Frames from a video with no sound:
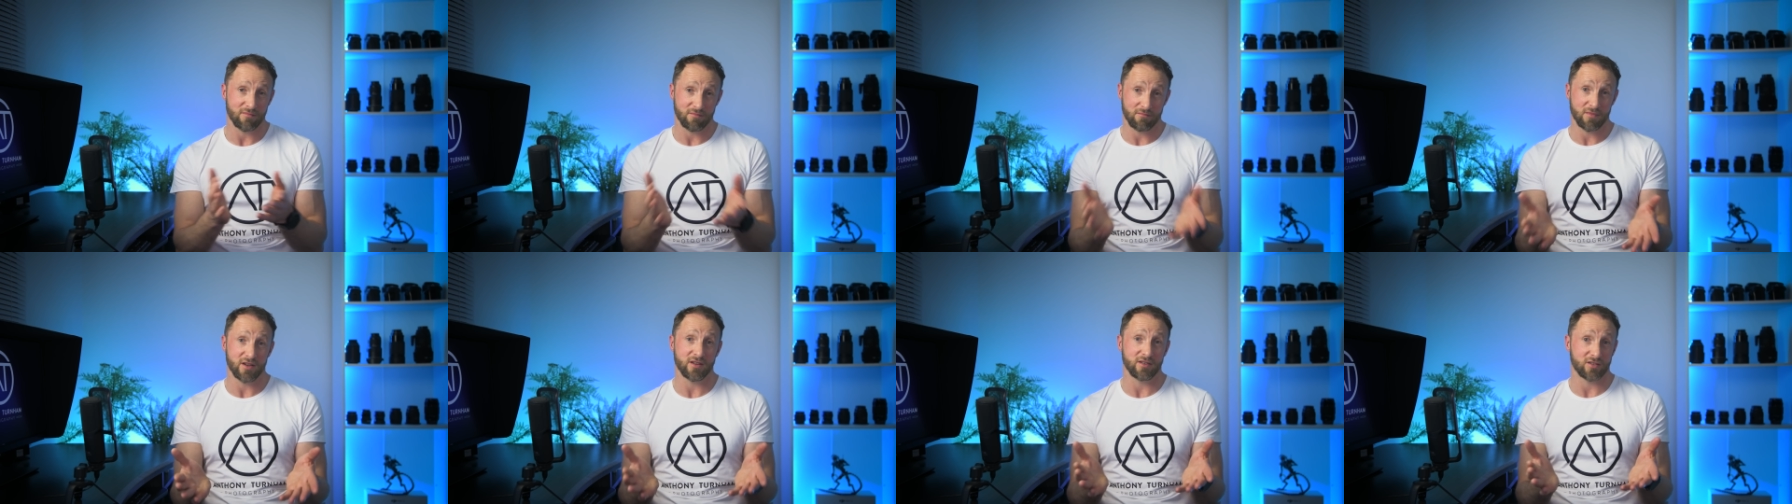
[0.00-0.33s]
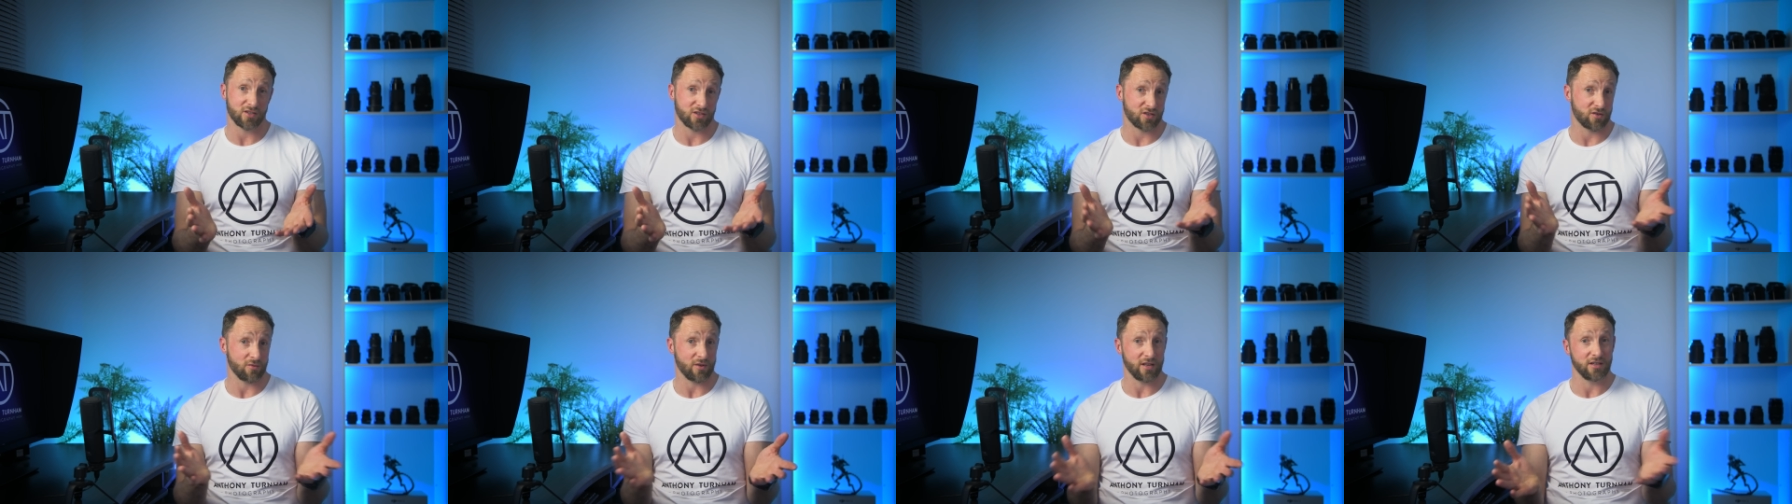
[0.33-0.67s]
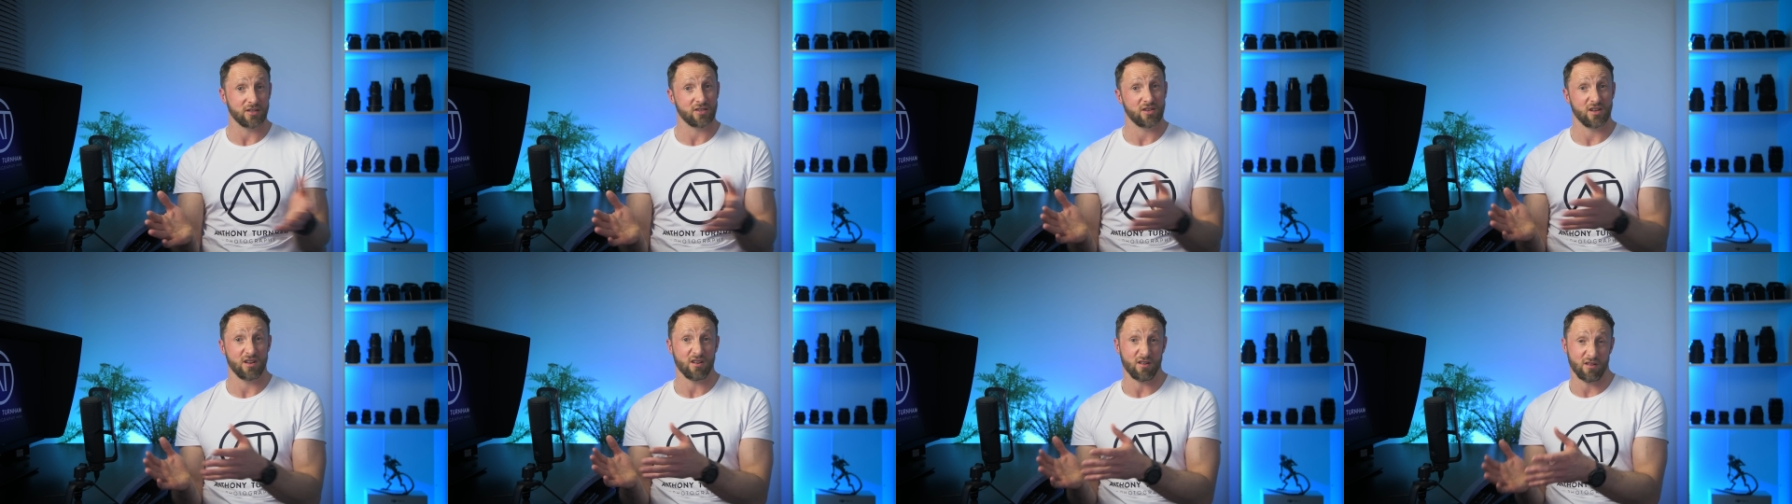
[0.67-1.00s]
Merge to
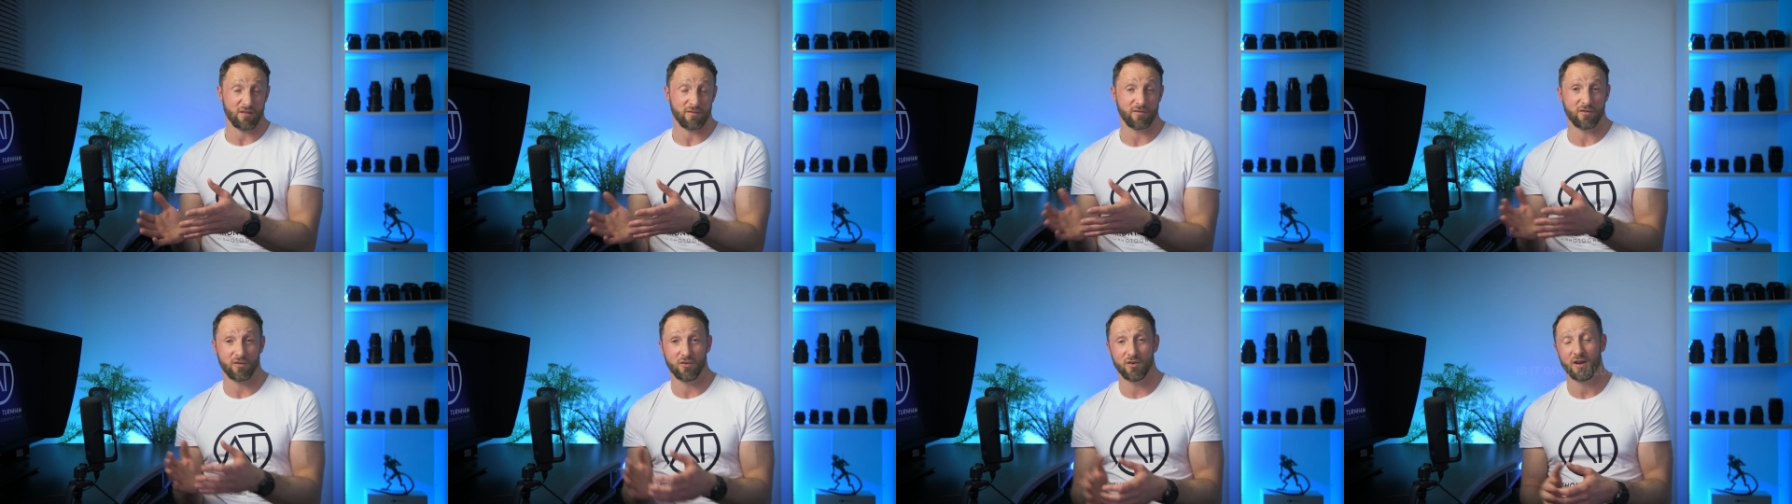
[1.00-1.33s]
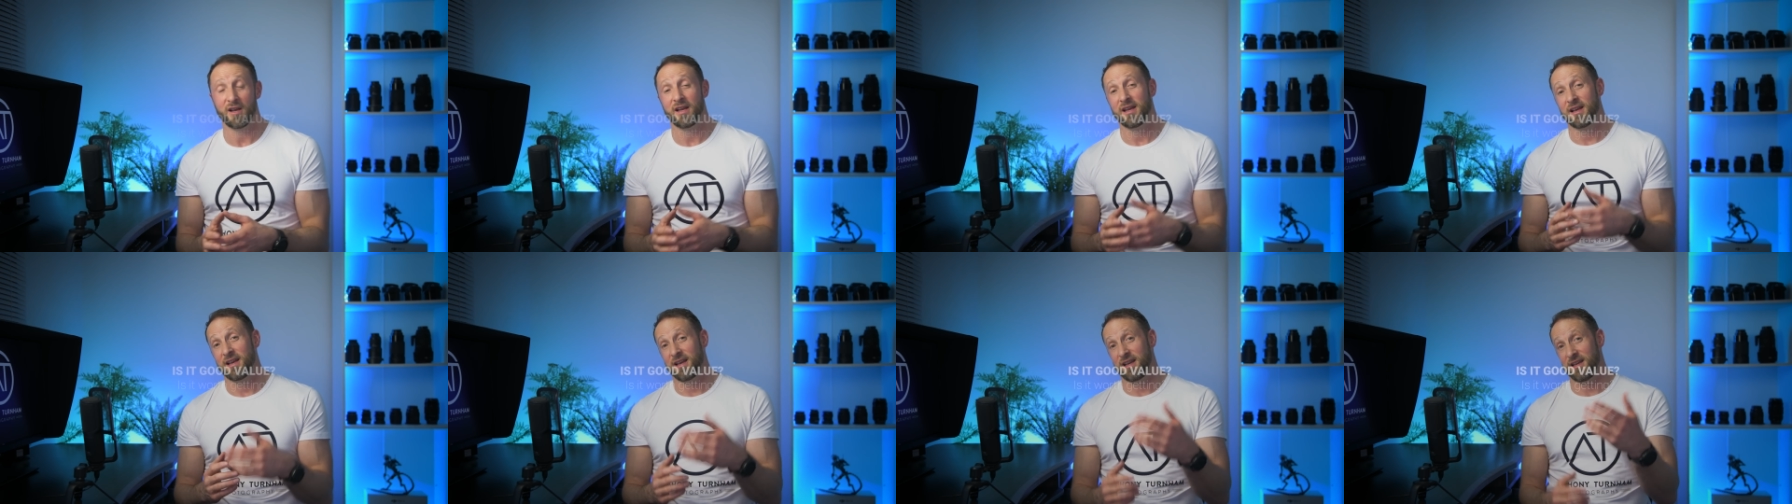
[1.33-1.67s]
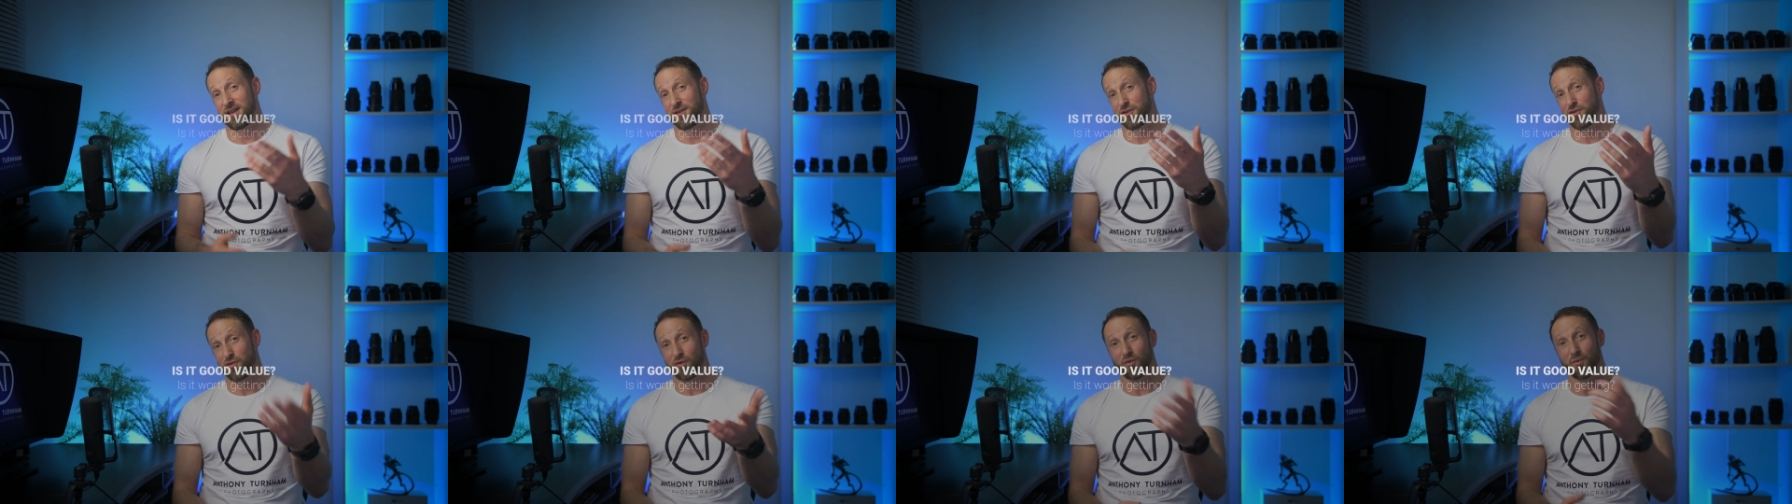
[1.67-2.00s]
HDR for
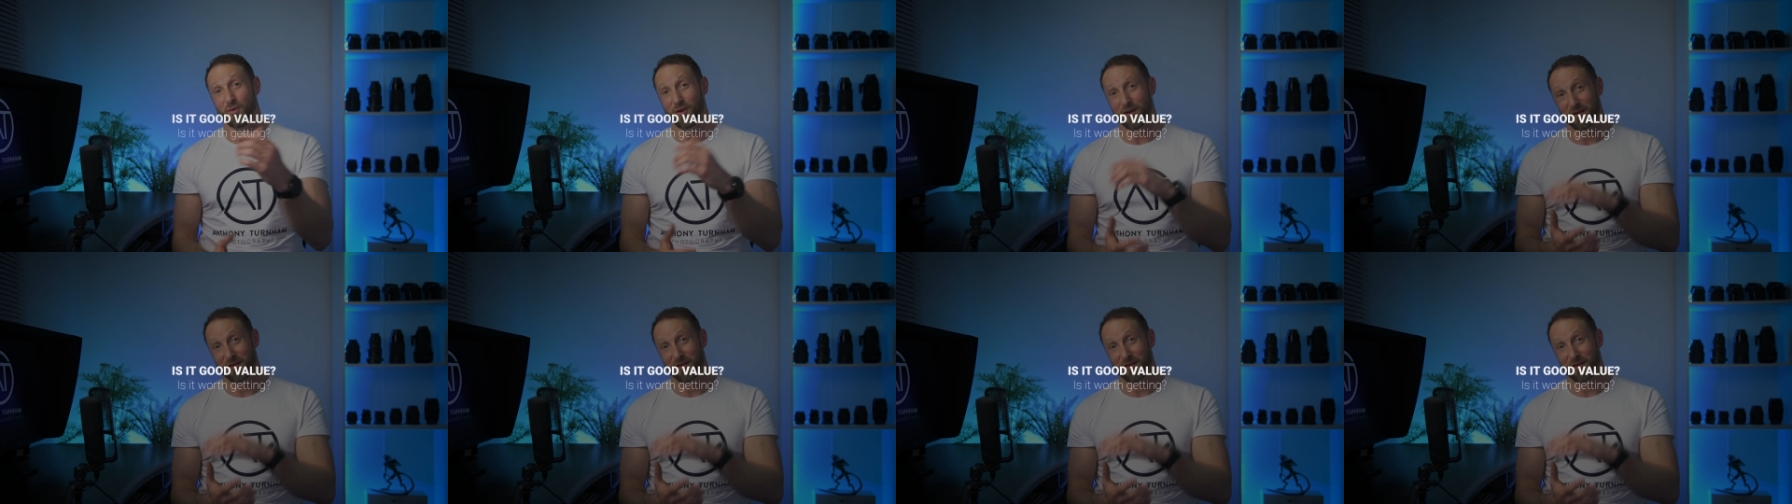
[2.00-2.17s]
in your